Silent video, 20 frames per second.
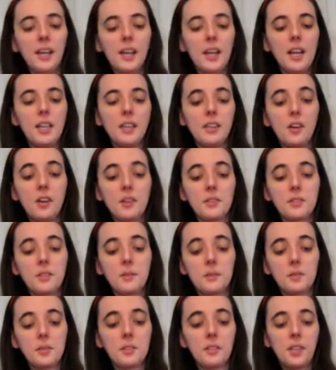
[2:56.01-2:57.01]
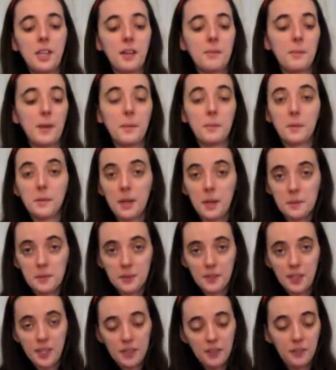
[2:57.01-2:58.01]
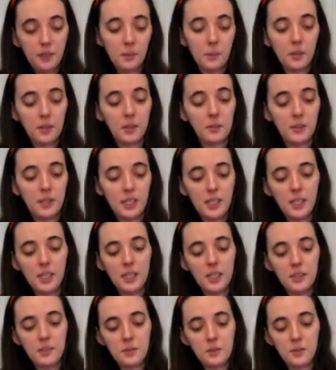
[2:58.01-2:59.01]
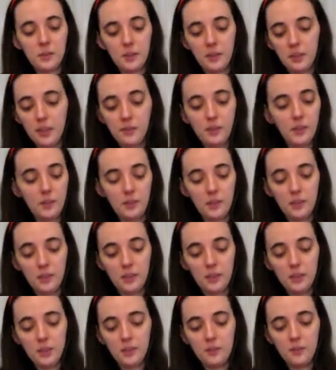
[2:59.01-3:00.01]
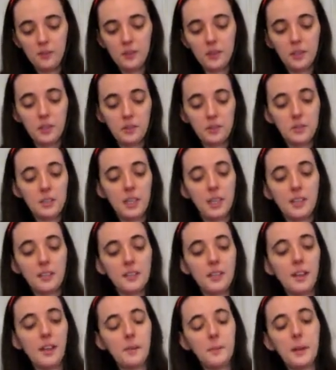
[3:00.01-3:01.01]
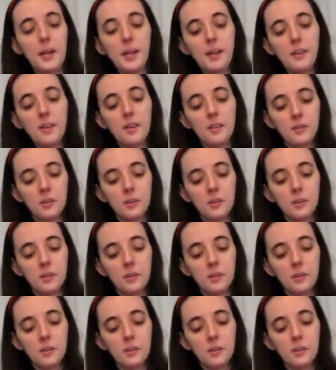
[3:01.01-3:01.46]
And then also it's good to have baby wipes on hand if you're working with kids, or even if you, for your sake, to get paint off